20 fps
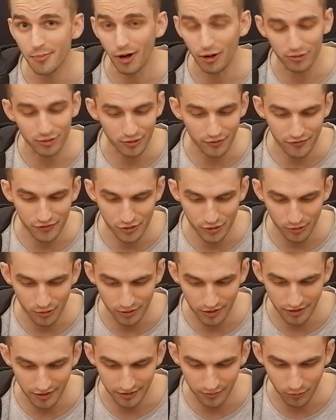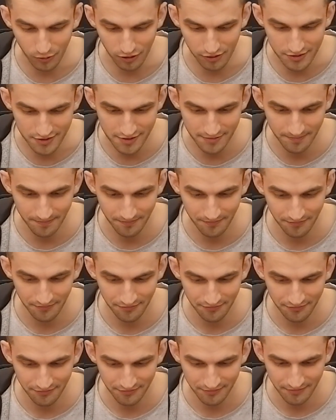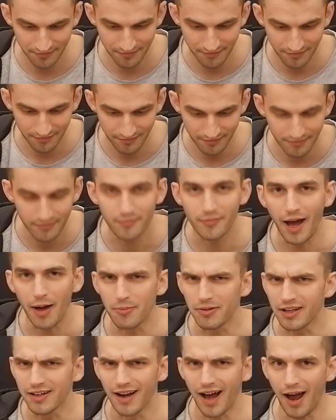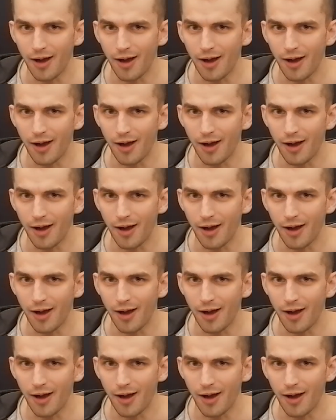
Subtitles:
amount of sugar at once. I mean,